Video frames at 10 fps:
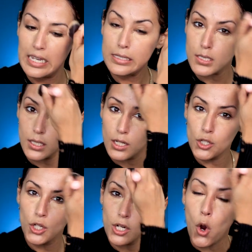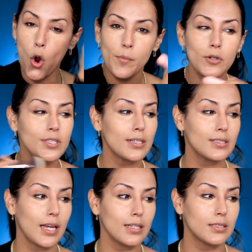It's gonna look almost like
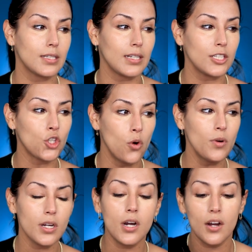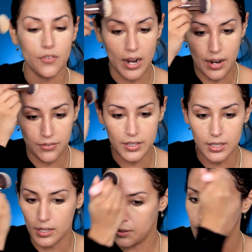second skin. I don't wanna cover everything.